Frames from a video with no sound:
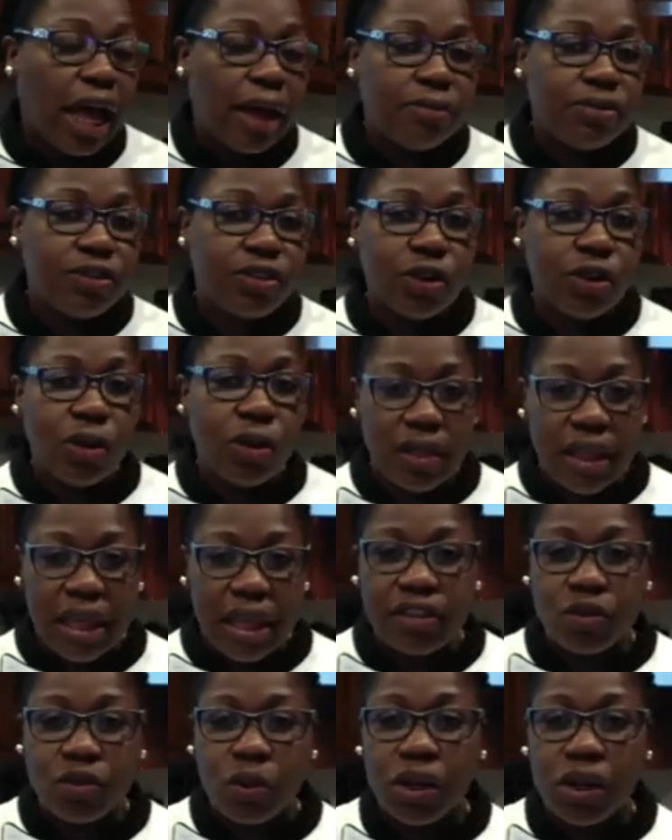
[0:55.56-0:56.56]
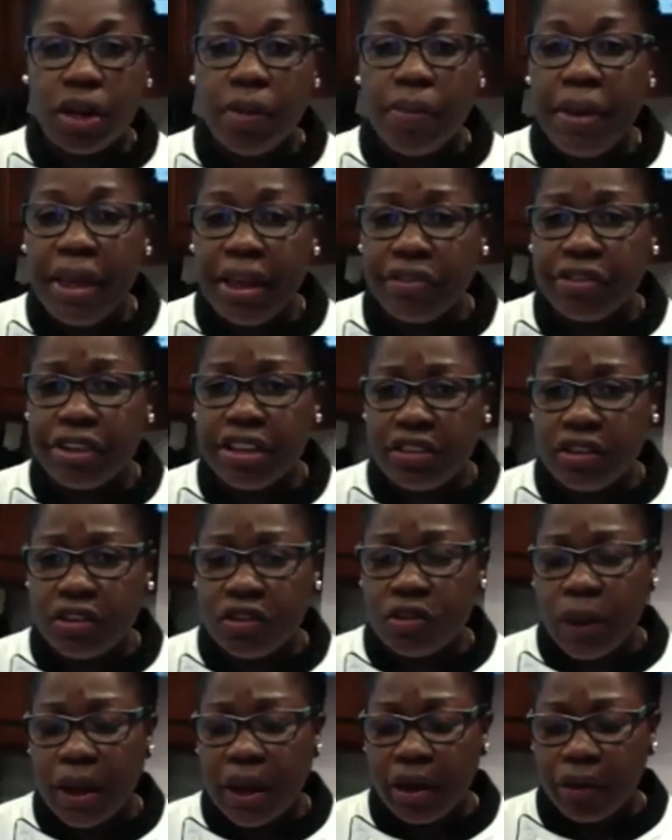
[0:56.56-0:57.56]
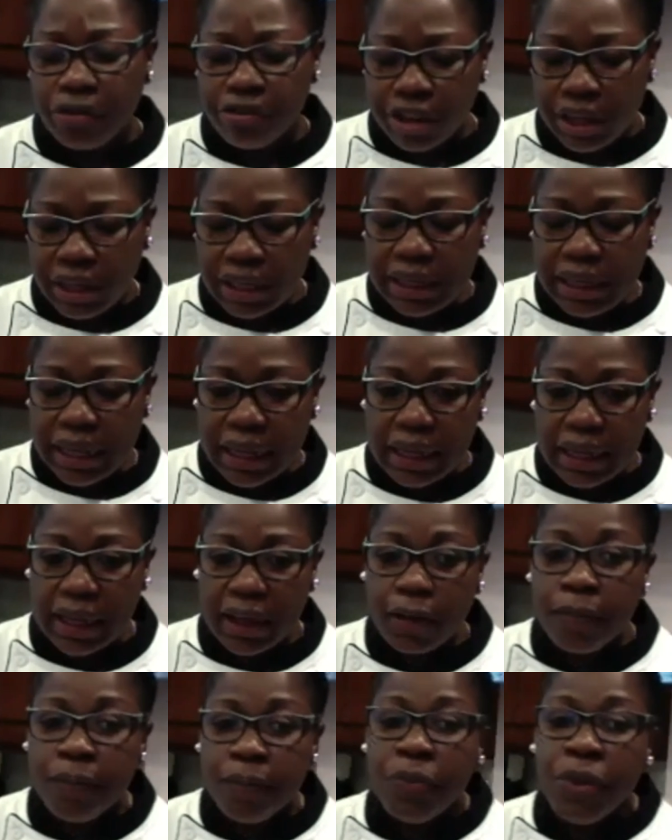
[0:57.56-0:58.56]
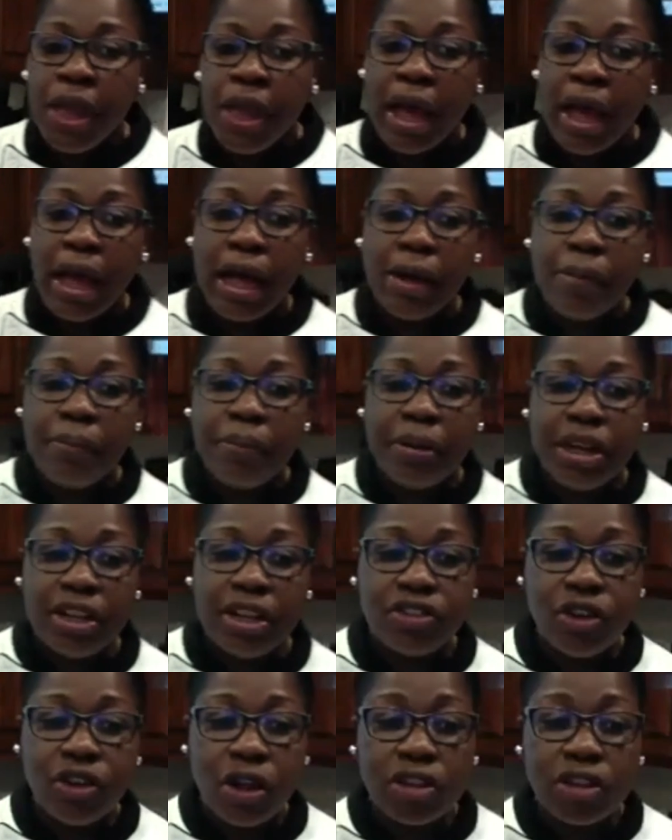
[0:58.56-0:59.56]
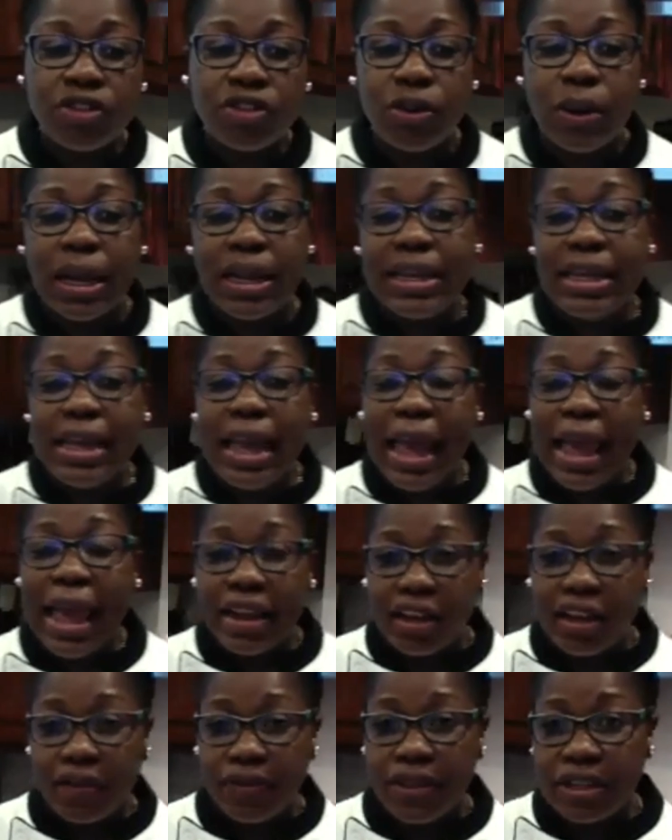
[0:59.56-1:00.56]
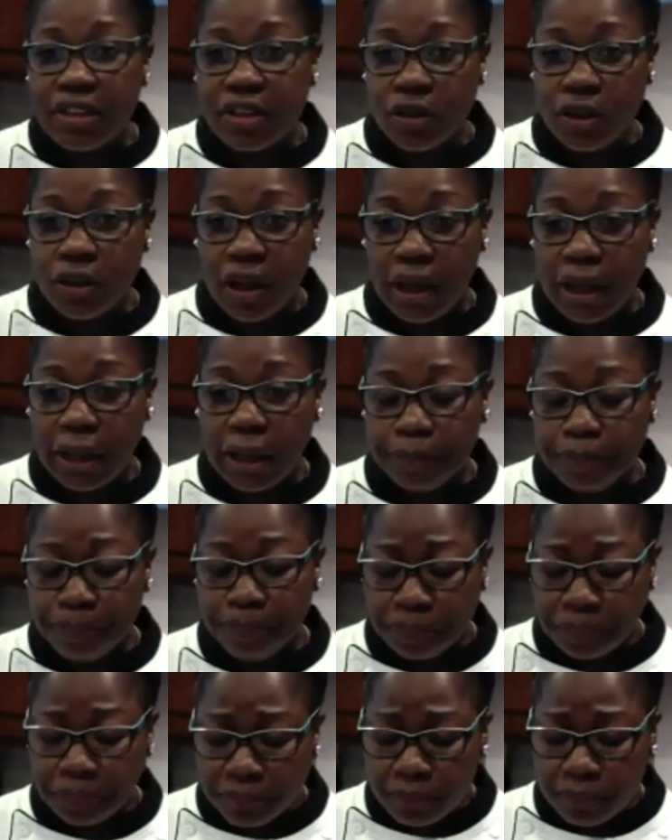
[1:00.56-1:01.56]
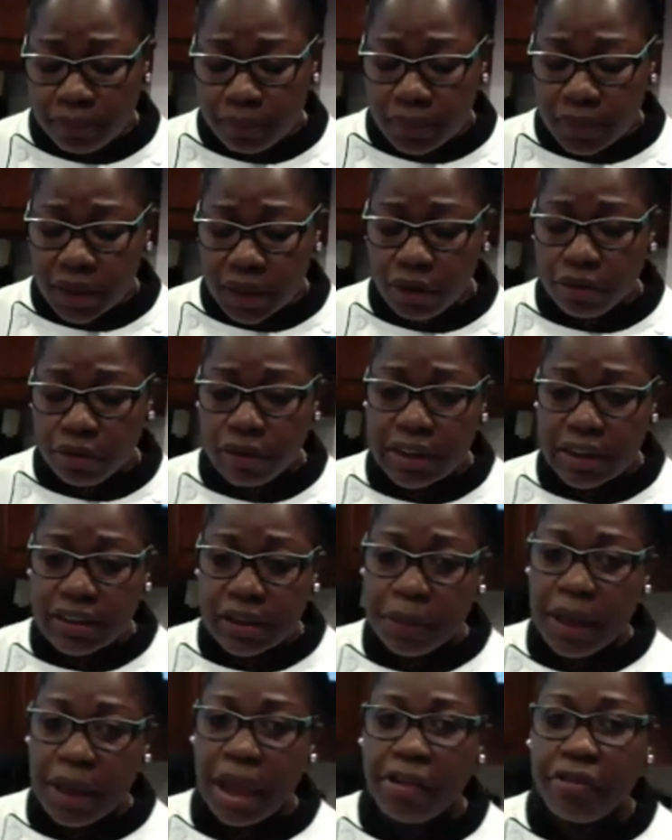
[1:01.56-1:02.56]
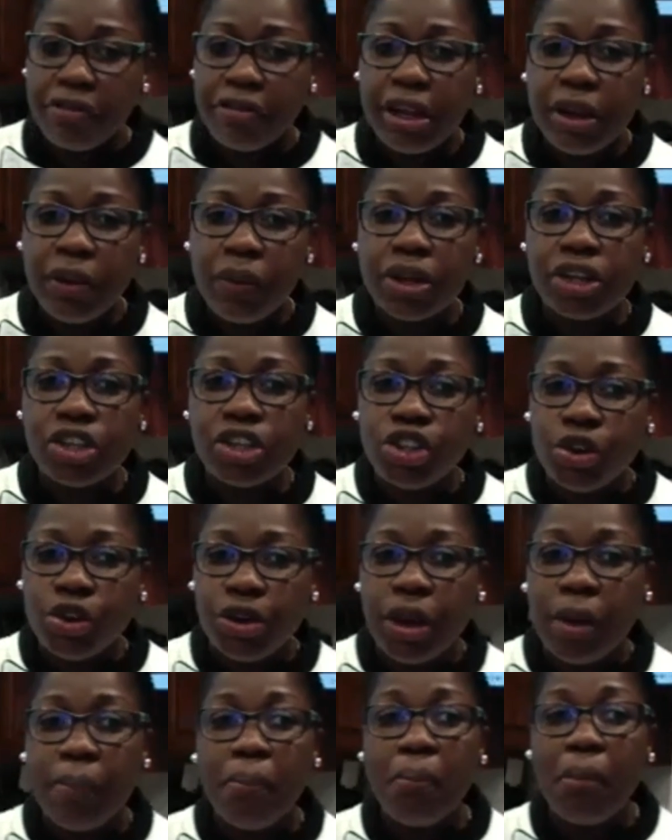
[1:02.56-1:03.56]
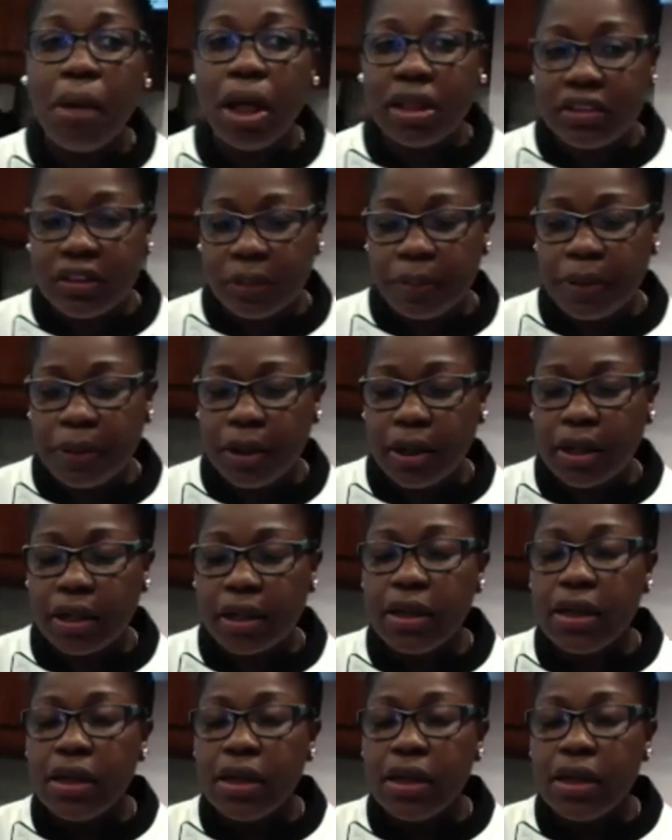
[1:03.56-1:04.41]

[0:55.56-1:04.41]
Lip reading: So that's one of the main reasons why I really like it. But it's also at the end of this recipe, I really want to show you multiple